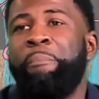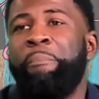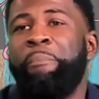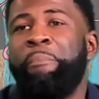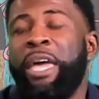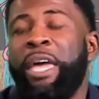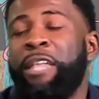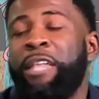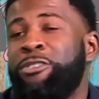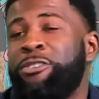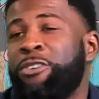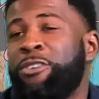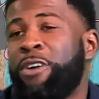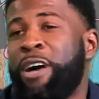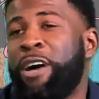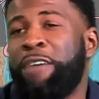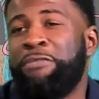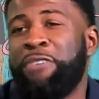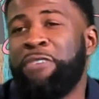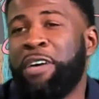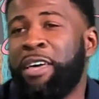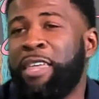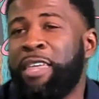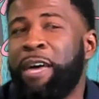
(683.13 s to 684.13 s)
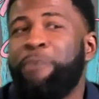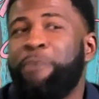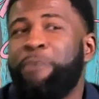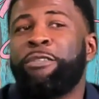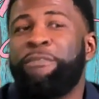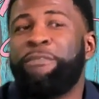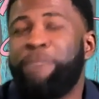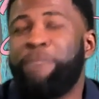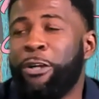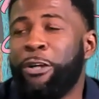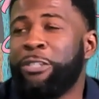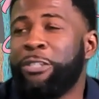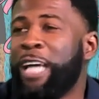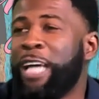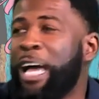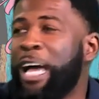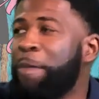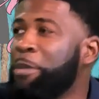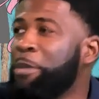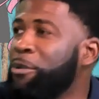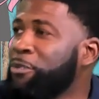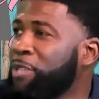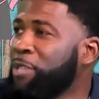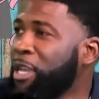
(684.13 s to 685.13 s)
And so I felt like that was the first
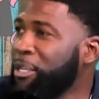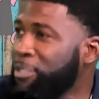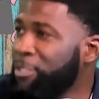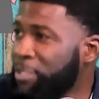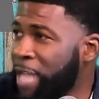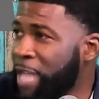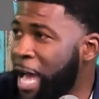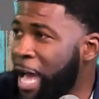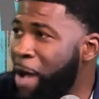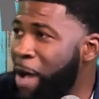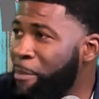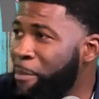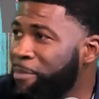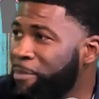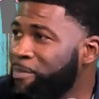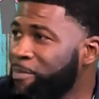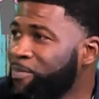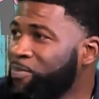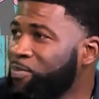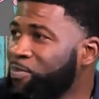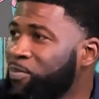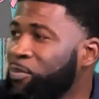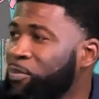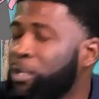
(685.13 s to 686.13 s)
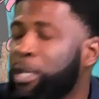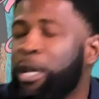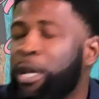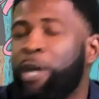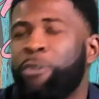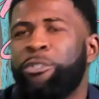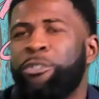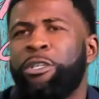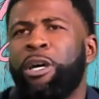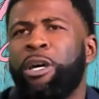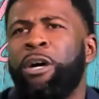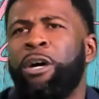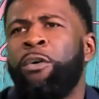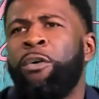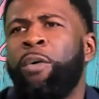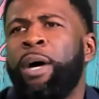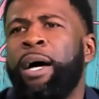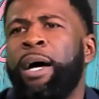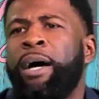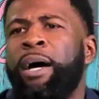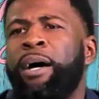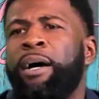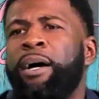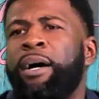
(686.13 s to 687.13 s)
time he was like, stop. You know,
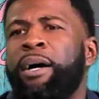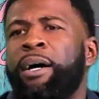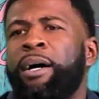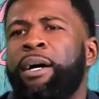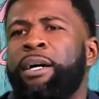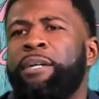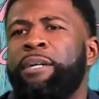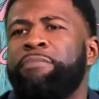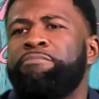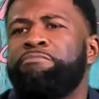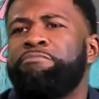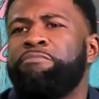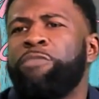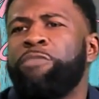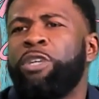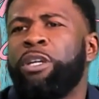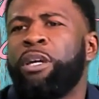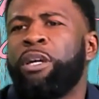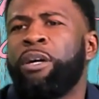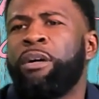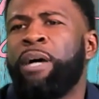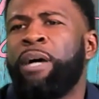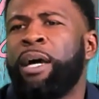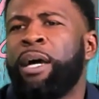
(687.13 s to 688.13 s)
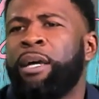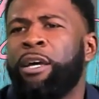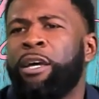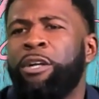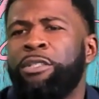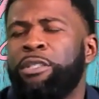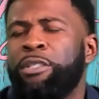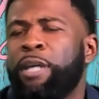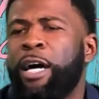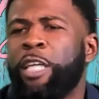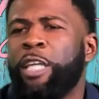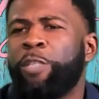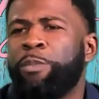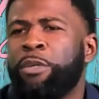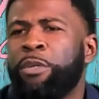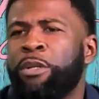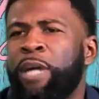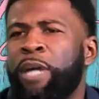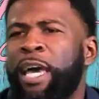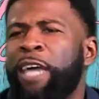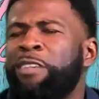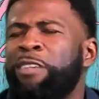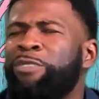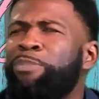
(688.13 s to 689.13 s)
so, you know, I go to the hospital.
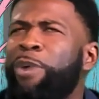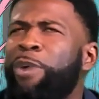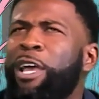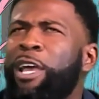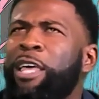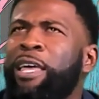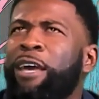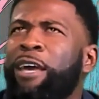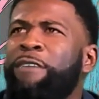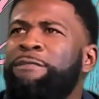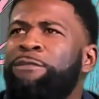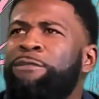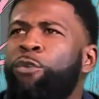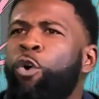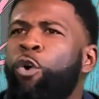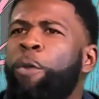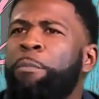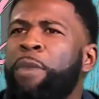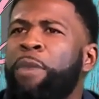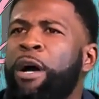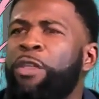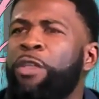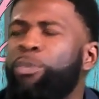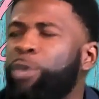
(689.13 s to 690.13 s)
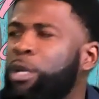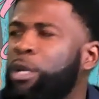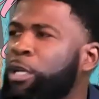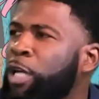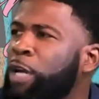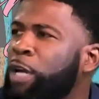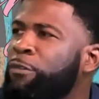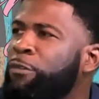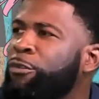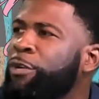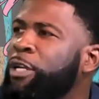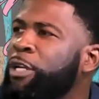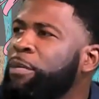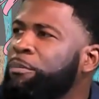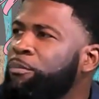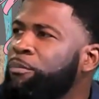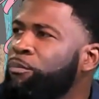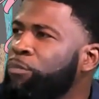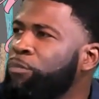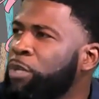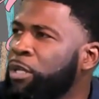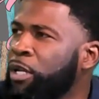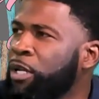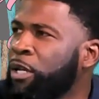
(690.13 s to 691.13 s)
I had probably like a 4-month recovery,
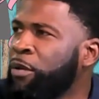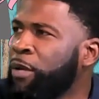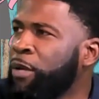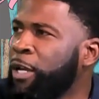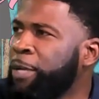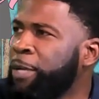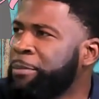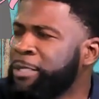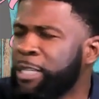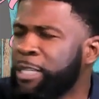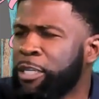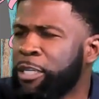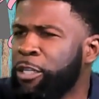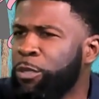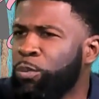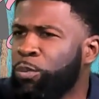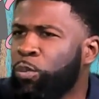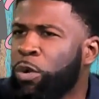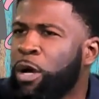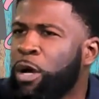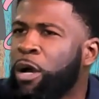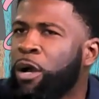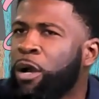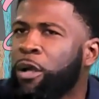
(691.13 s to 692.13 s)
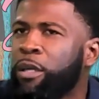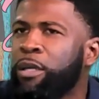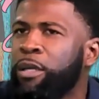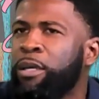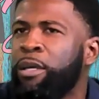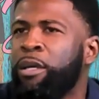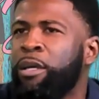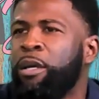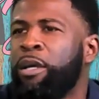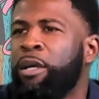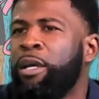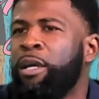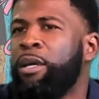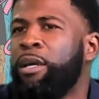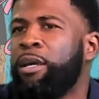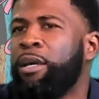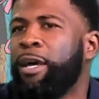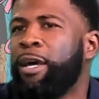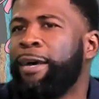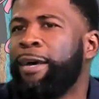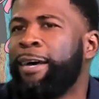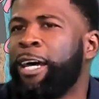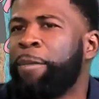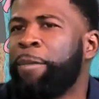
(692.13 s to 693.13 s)
you know, because I couldn't walk.
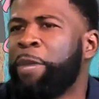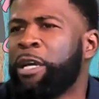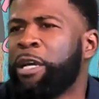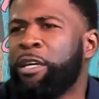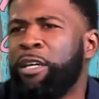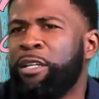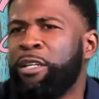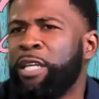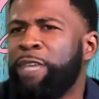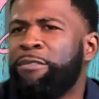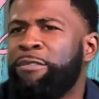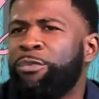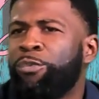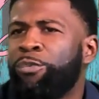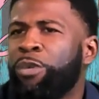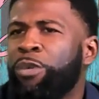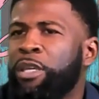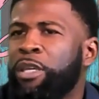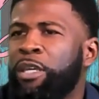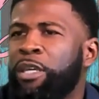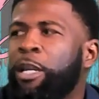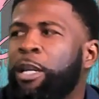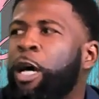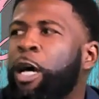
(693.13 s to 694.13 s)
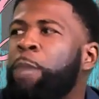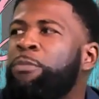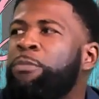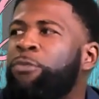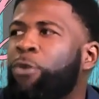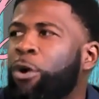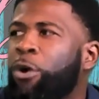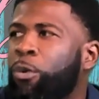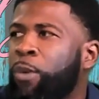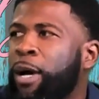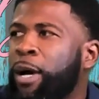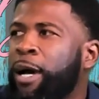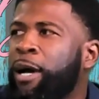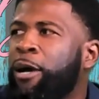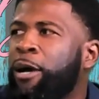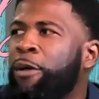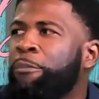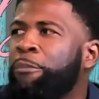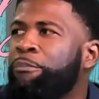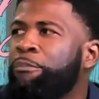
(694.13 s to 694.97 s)
I couldn't even really get up for a while.